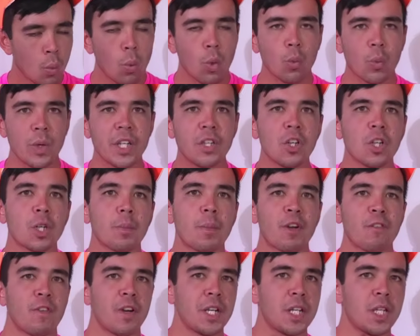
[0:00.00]
When we talk
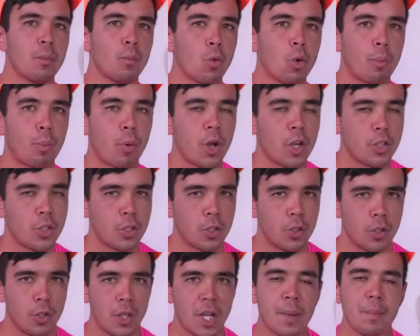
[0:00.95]
about finding more
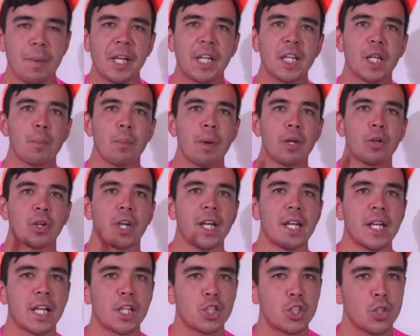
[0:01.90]
pressure and making a better
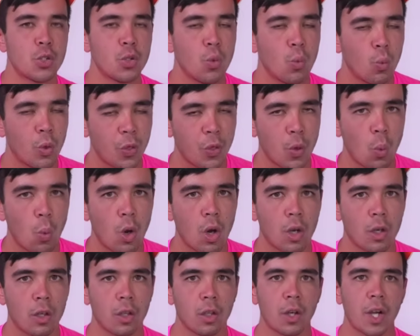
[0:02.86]
connection with the
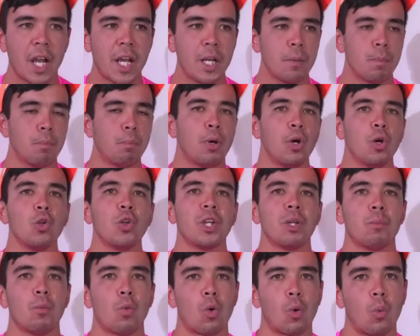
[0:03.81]
water and
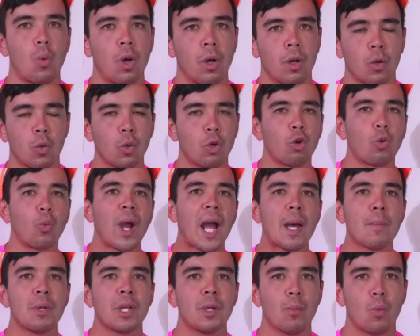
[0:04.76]
pulling more water or
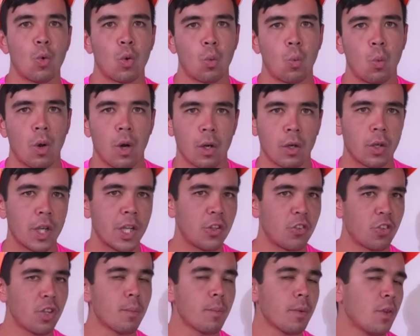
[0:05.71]
grabbing more water and
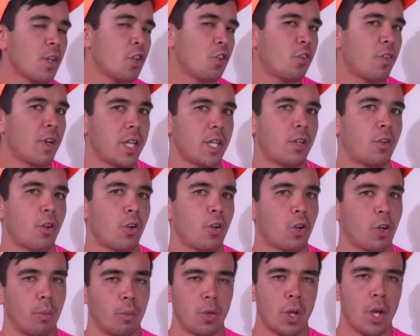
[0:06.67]
some of these vague
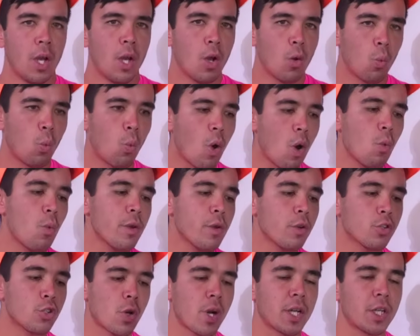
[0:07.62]
terms, what we
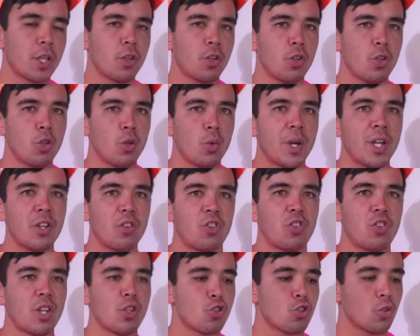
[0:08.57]
are trying to do is
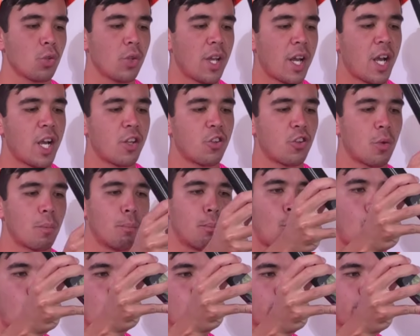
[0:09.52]
centralize
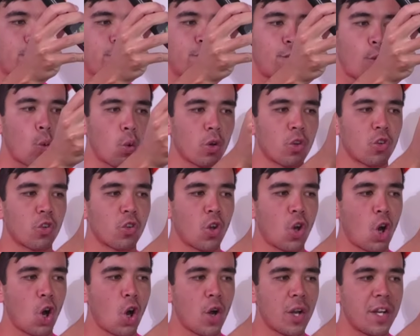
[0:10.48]
more force
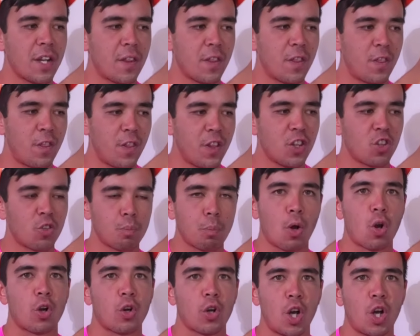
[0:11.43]
on this
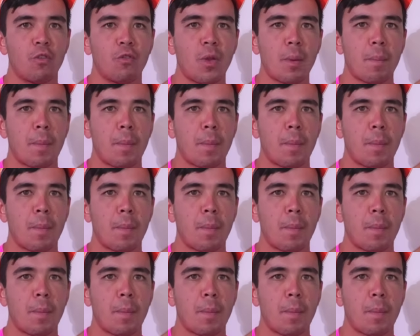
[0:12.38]
part of the